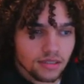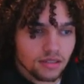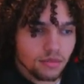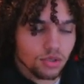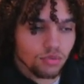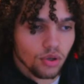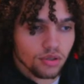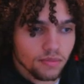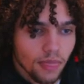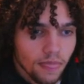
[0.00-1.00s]
going to be the
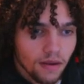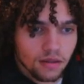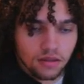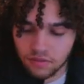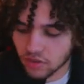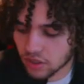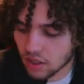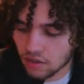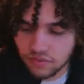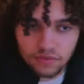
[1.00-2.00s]
Rotom. Fair
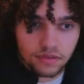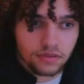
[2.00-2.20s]
enough.